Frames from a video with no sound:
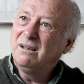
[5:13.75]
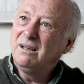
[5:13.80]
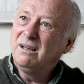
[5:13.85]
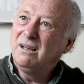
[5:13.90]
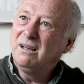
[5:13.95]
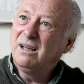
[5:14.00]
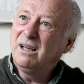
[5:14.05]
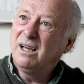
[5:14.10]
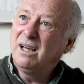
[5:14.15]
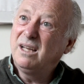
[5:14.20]

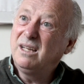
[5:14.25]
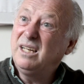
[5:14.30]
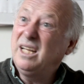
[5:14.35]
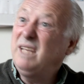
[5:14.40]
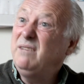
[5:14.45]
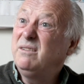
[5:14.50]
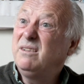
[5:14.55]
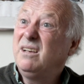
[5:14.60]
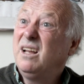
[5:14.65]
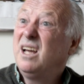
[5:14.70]
And
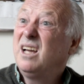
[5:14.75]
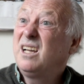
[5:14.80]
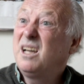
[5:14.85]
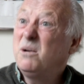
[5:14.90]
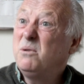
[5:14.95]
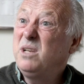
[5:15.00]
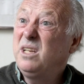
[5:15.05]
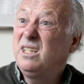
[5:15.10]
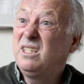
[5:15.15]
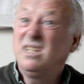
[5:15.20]
even
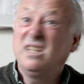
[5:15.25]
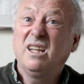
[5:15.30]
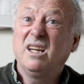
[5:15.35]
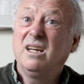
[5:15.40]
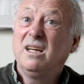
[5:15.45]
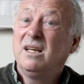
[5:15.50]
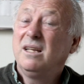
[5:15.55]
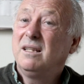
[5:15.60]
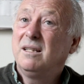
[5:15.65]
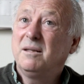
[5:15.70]
going to the
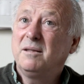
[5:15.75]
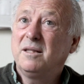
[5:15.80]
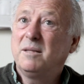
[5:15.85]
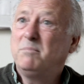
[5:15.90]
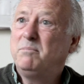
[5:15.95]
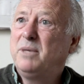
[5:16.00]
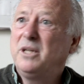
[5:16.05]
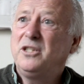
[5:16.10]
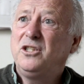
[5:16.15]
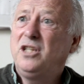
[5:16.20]

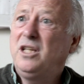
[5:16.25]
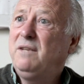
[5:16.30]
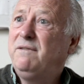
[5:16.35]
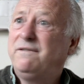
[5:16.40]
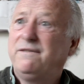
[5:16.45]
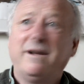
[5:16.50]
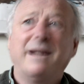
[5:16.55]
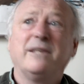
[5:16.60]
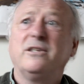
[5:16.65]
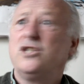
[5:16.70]
budgie
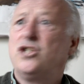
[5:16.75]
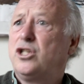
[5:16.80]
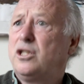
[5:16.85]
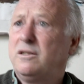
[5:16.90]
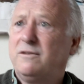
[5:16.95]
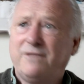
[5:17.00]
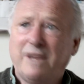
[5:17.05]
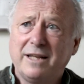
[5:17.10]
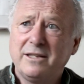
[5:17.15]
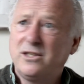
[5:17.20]

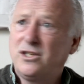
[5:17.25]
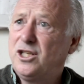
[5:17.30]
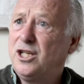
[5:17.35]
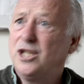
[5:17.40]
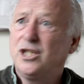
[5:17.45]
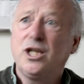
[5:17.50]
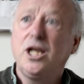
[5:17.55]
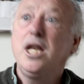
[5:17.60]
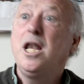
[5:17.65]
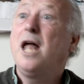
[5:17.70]

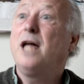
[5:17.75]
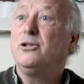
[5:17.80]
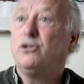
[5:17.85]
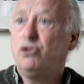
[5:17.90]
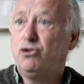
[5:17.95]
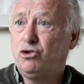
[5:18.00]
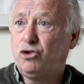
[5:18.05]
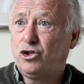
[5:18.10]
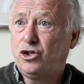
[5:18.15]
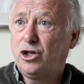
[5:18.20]
fancier's
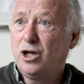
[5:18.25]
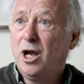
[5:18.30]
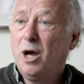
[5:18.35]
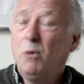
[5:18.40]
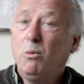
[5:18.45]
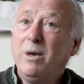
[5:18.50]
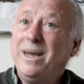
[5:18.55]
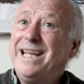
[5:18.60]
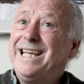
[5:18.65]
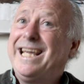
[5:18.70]
lunch,
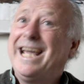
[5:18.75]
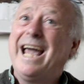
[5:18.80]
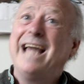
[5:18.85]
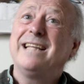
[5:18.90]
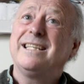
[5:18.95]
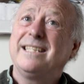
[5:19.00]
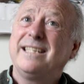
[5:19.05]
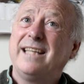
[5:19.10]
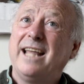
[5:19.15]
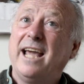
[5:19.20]
when he
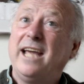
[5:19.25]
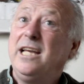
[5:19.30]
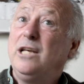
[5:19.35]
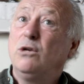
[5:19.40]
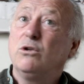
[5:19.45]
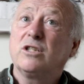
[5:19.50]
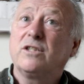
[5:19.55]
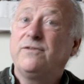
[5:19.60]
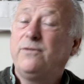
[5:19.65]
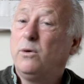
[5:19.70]
gets there, he
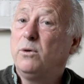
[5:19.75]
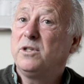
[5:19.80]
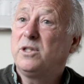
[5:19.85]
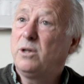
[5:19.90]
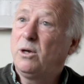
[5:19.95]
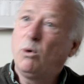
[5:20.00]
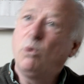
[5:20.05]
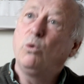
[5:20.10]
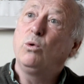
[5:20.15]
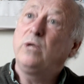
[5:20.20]
looks forward to
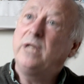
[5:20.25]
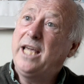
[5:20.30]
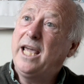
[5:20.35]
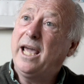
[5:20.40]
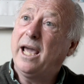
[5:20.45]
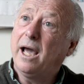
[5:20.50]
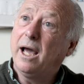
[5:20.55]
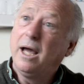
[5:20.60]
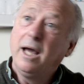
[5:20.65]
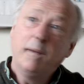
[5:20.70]
it all
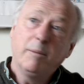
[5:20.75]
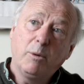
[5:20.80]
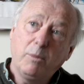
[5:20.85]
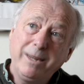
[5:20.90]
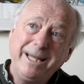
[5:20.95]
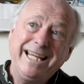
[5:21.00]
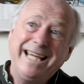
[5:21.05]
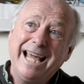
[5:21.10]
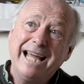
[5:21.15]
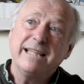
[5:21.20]
year, but when
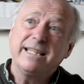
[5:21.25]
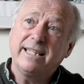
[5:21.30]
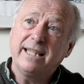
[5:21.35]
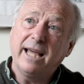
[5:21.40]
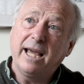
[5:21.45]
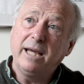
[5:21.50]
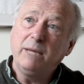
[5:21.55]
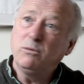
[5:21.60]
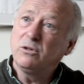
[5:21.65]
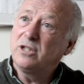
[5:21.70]
he gets there,
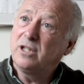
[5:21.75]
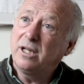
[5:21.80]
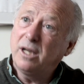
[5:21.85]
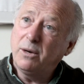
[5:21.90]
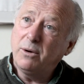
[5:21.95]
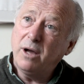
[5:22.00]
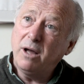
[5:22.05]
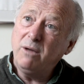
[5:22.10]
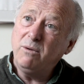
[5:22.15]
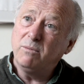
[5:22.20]
he wants to
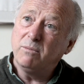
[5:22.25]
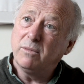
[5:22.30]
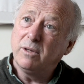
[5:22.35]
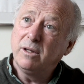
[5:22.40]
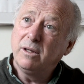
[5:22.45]
go home.